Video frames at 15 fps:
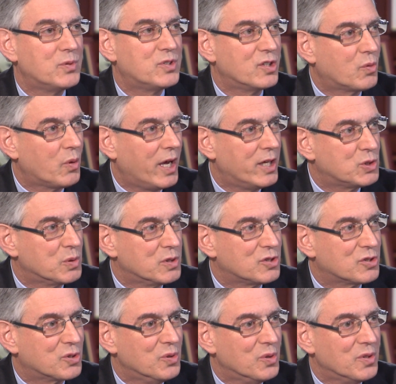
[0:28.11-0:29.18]
was in graduate
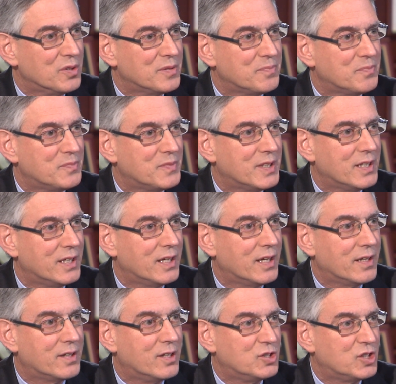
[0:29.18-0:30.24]
school
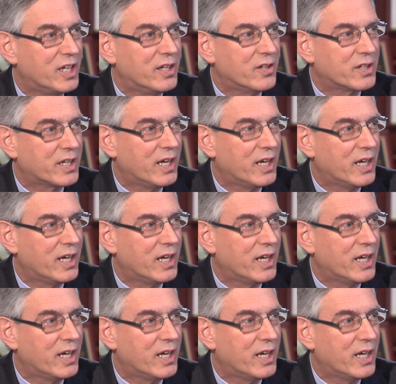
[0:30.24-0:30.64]
at the J.L.